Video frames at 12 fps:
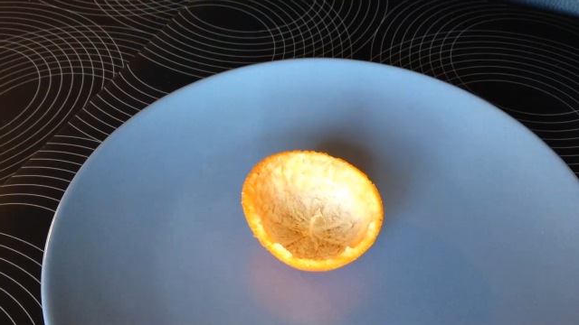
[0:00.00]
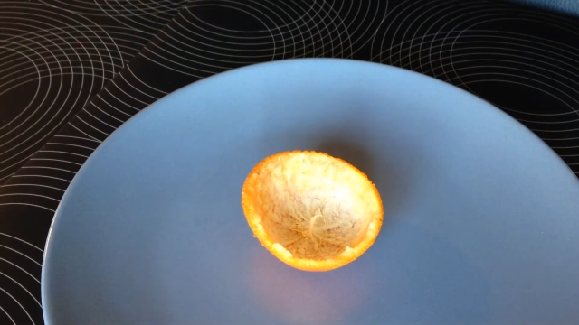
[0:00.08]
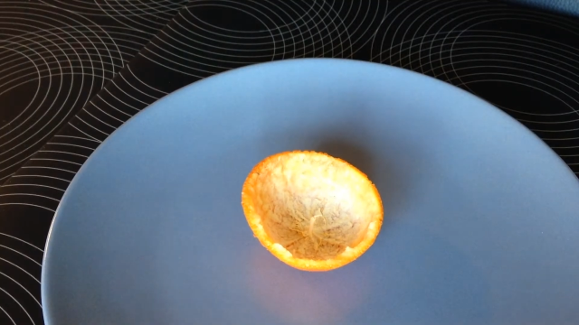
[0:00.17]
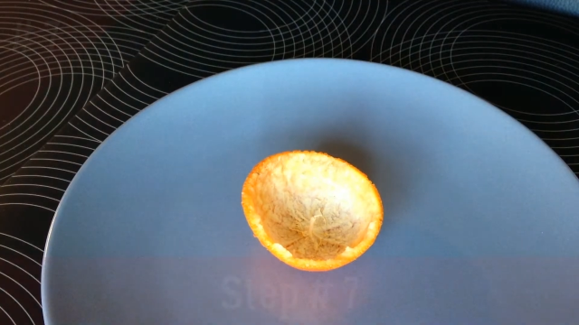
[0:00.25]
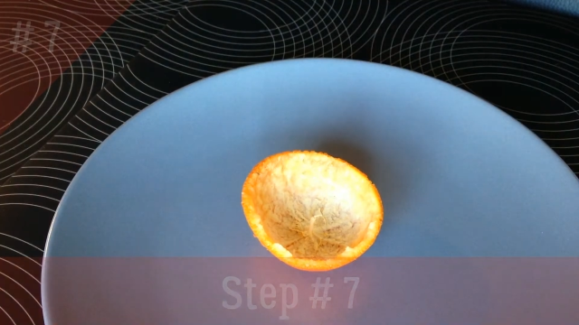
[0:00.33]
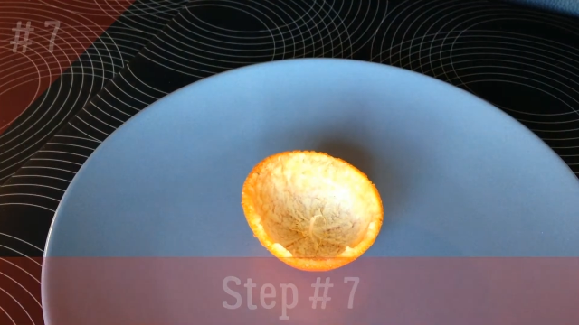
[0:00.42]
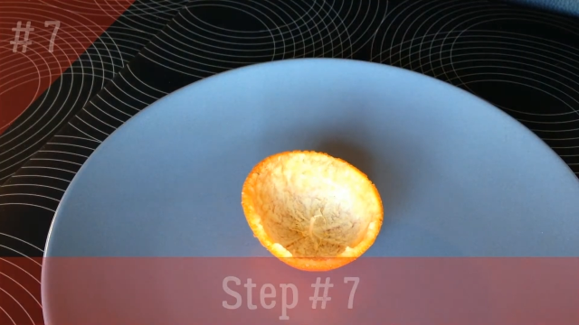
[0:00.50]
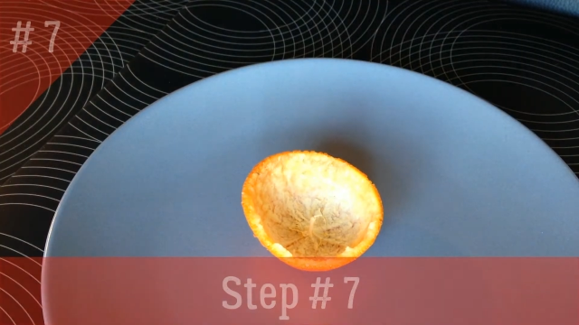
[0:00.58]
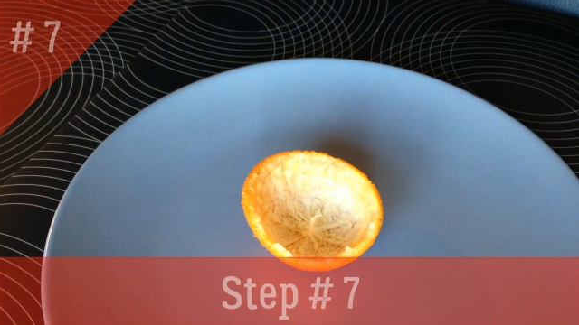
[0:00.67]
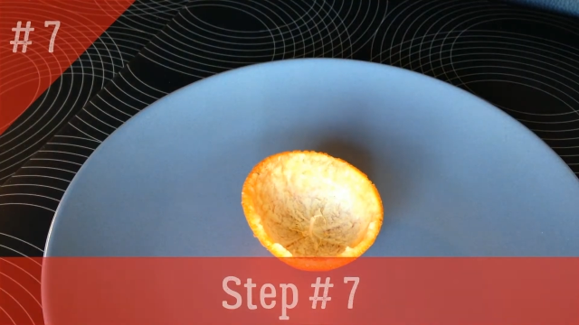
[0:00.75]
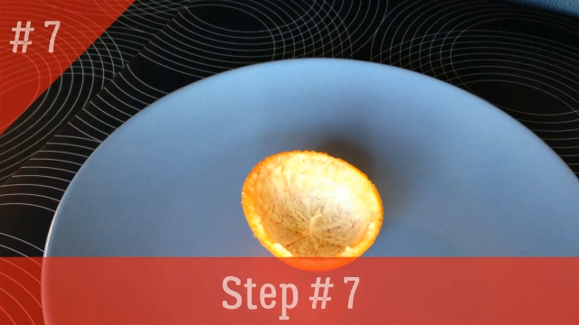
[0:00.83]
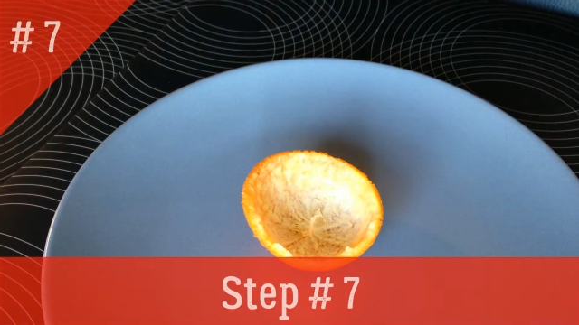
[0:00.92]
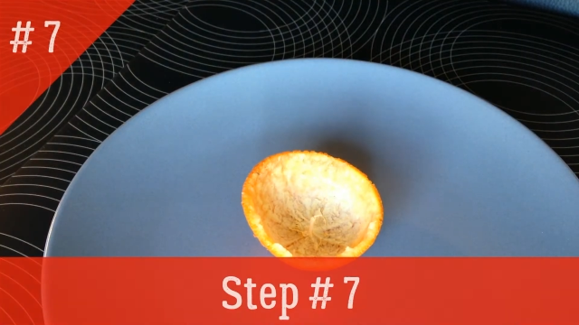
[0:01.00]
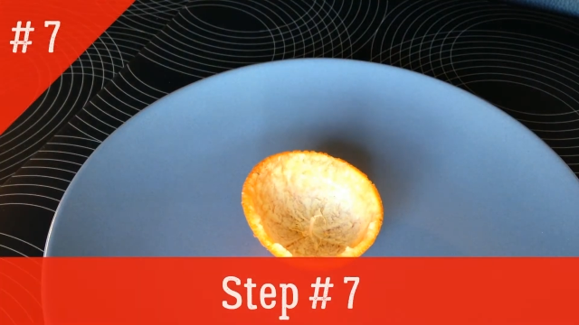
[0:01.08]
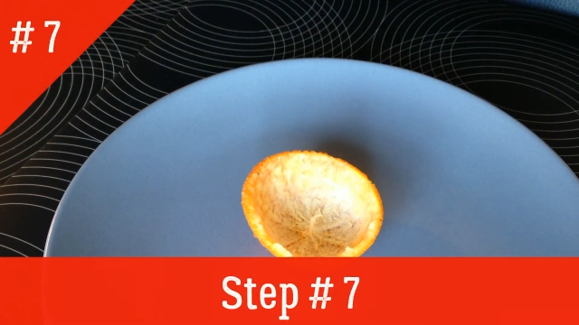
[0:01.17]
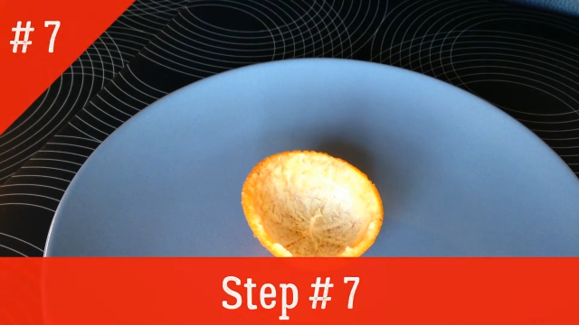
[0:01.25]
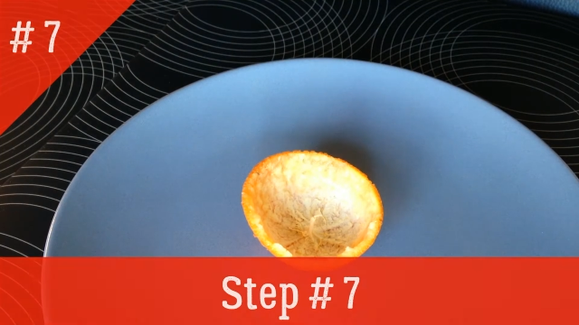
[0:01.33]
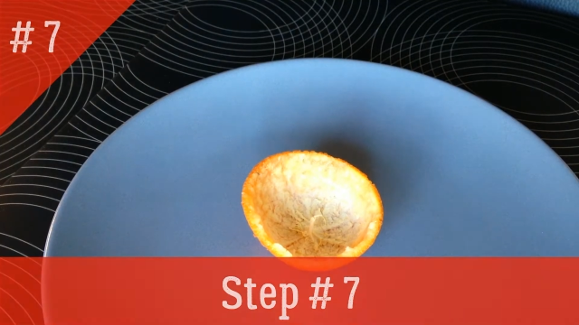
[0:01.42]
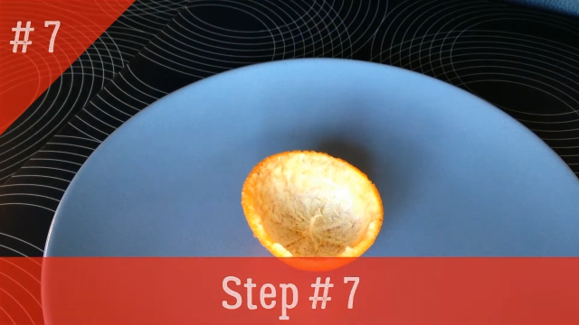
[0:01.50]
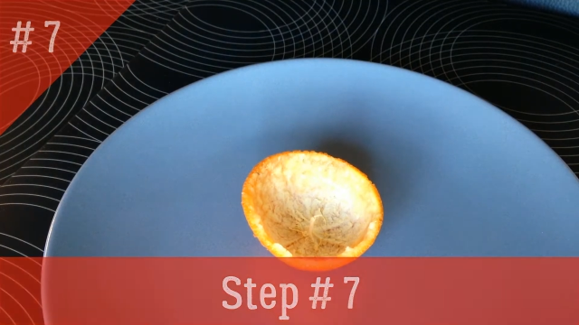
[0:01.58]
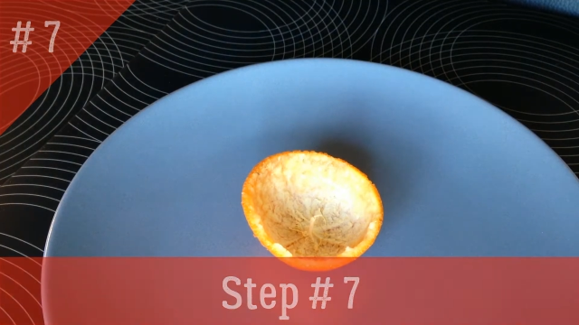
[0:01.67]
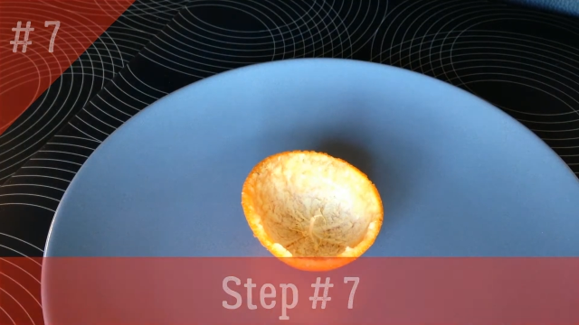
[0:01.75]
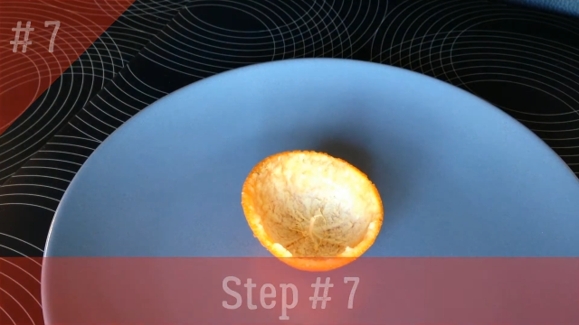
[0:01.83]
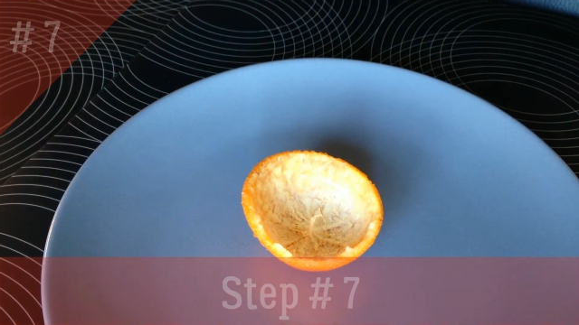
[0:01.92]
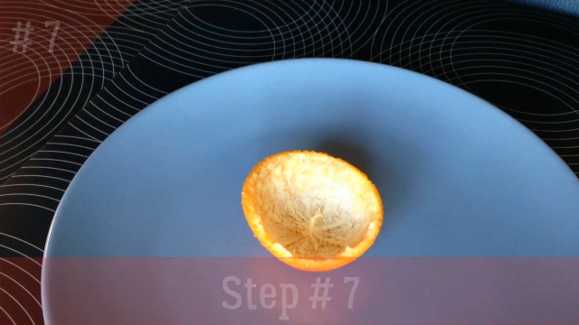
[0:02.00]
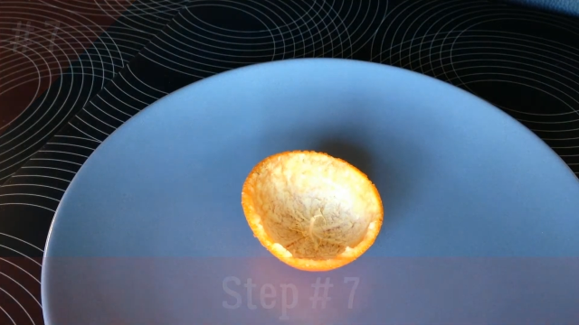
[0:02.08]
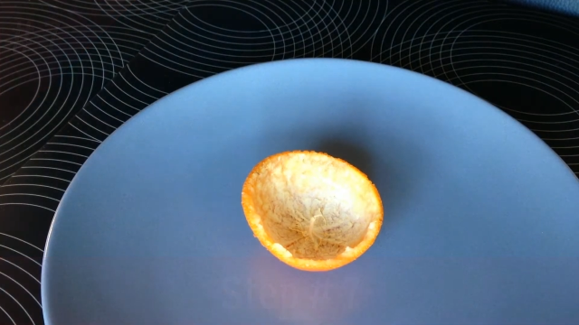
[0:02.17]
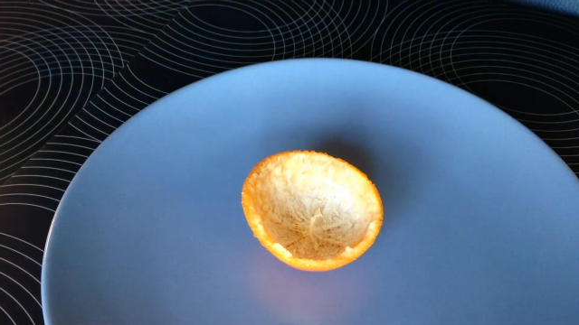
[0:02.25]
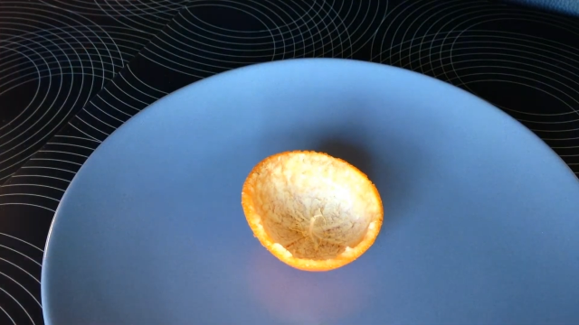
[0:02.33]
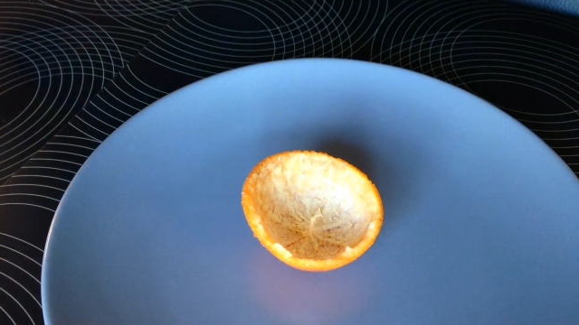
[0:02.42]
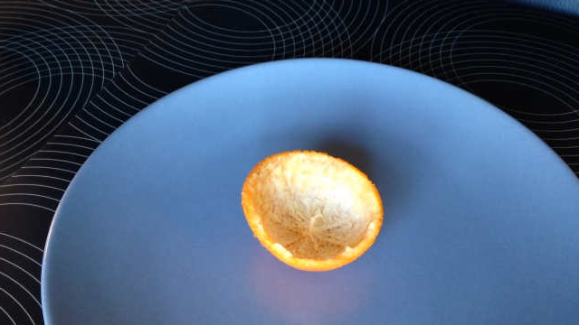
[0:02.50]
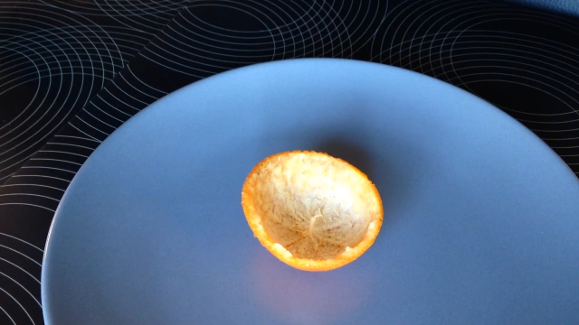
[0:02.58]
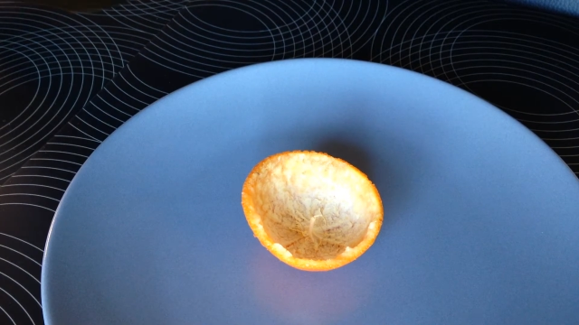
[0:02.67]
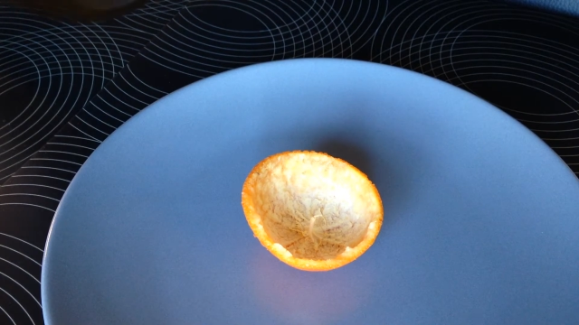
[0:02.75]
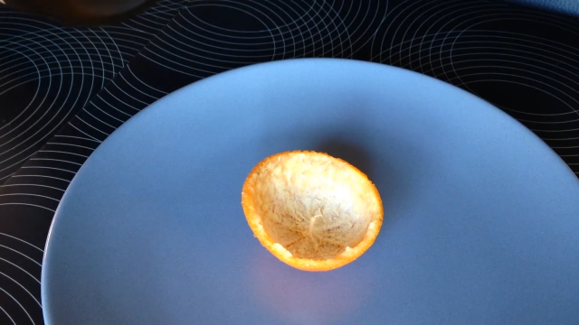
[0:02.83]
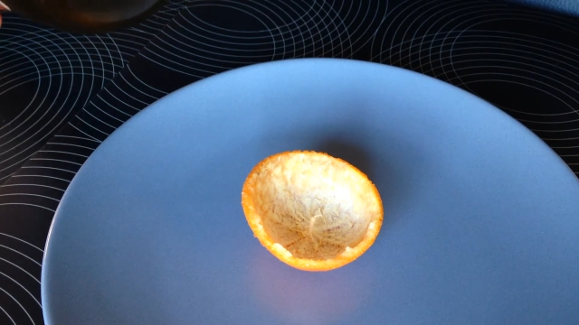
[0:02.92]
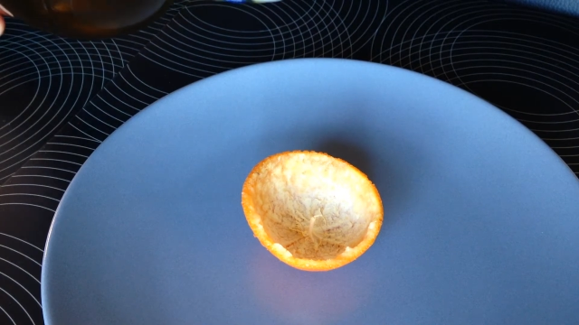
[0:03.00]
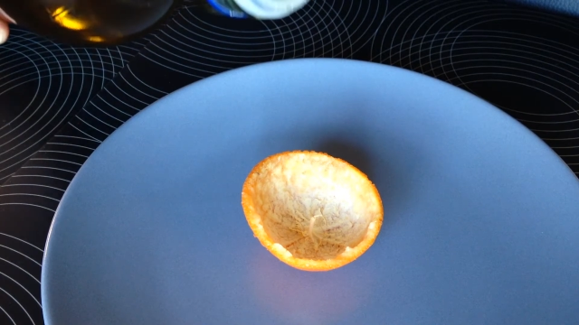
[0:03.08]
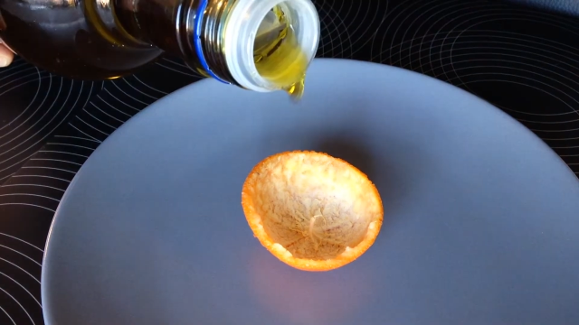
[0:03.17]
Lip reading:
[unreadable: no face in view]